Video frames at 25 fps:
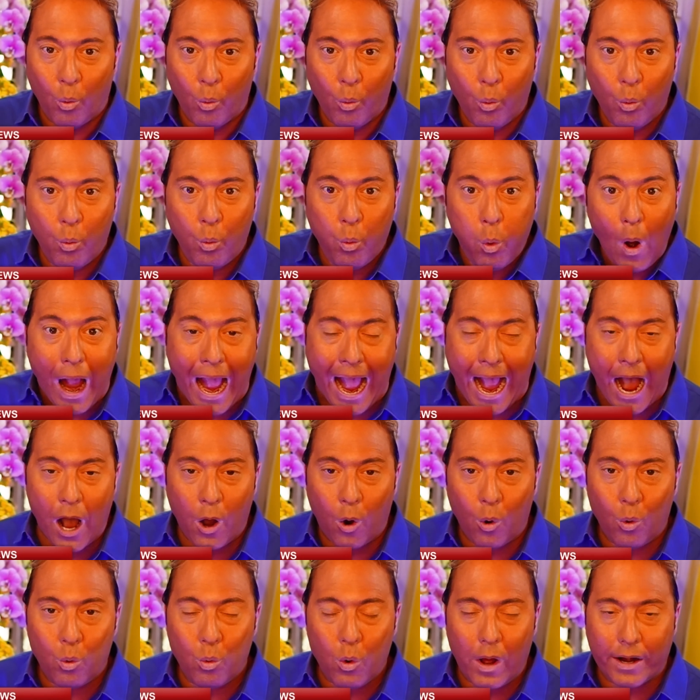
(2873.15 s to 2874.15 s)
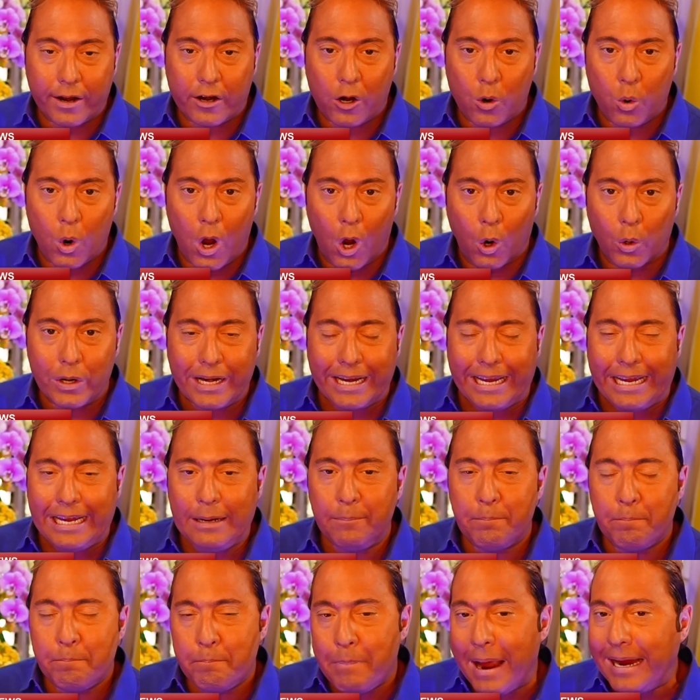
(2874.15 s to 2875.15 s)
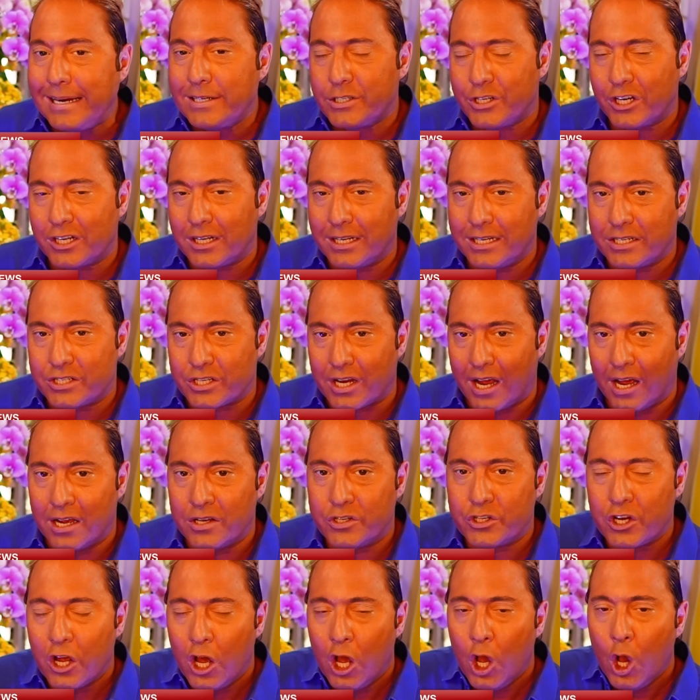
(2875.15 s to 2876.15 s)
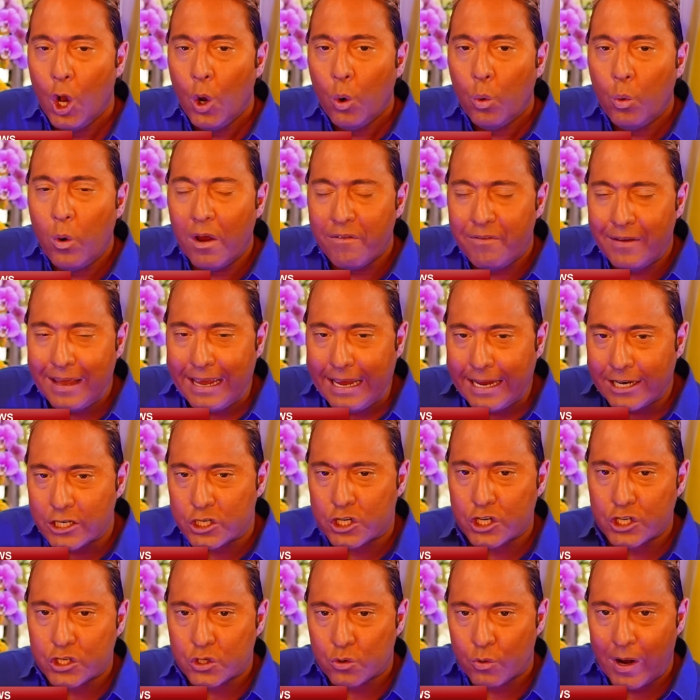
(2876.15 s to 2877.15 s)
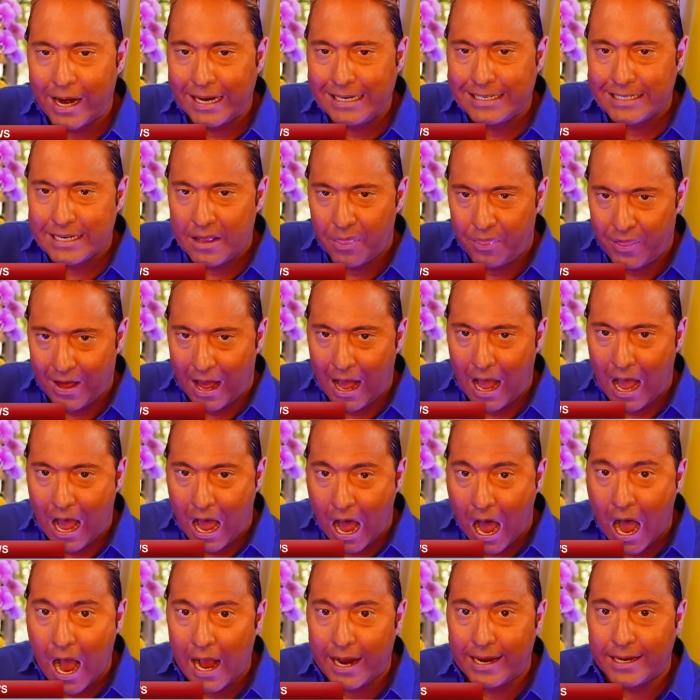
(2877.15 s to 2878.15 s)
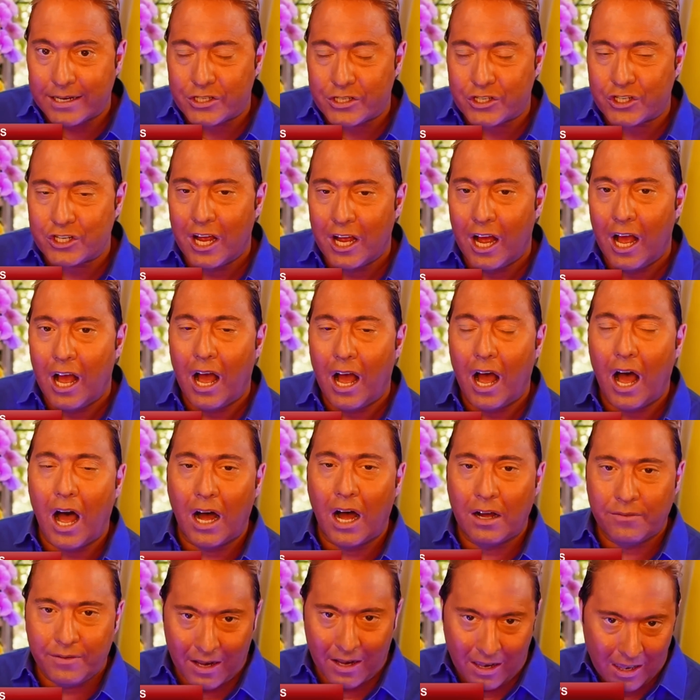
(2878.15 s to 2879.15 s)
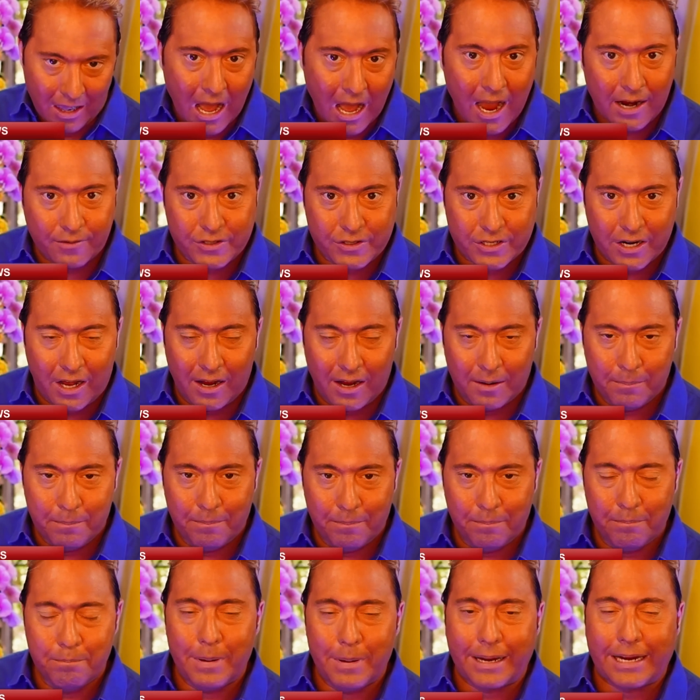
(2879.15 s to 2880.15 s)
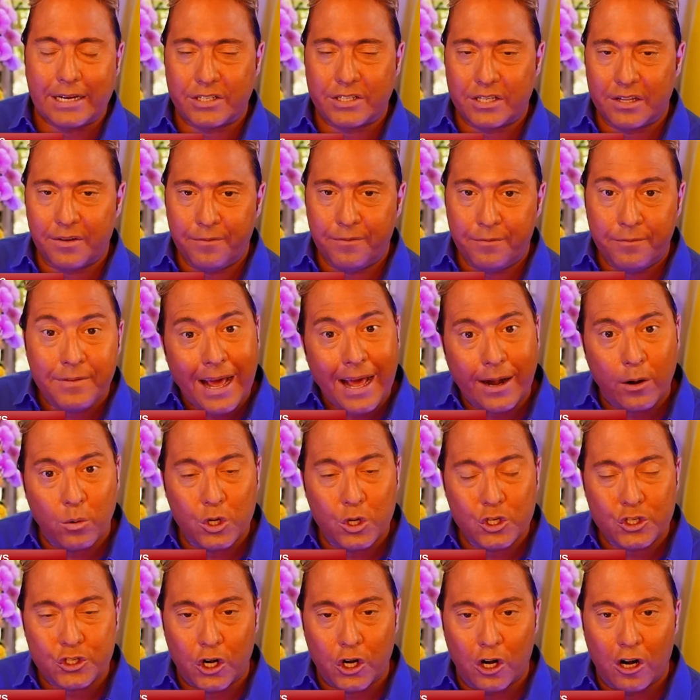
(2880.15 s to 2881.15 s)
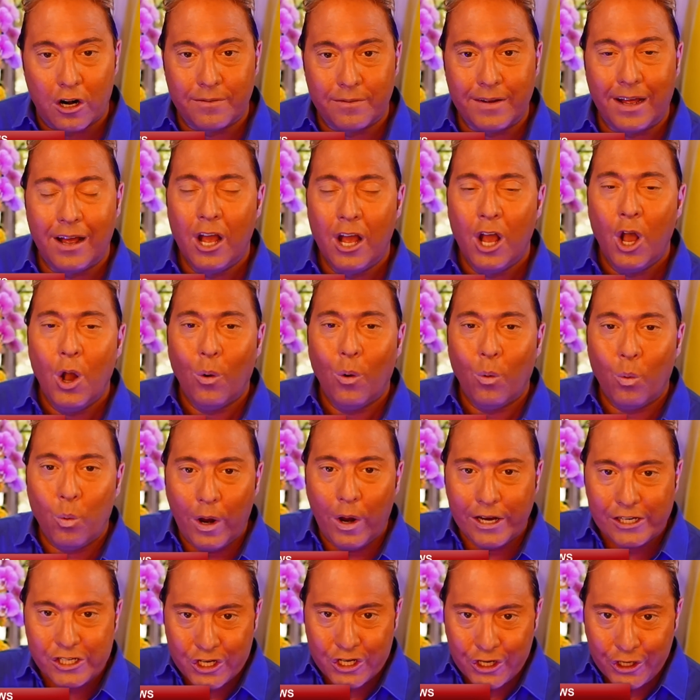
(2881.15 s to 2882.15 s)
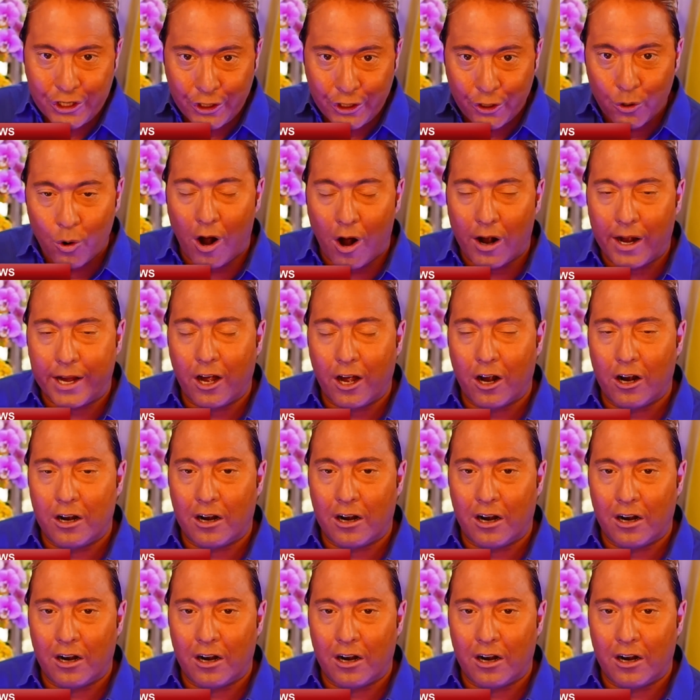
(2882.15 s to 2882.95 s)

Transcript: Wow, what a quote. He basically says, with interest rates the highest of a lifetime, because the Federal Reserve, which you already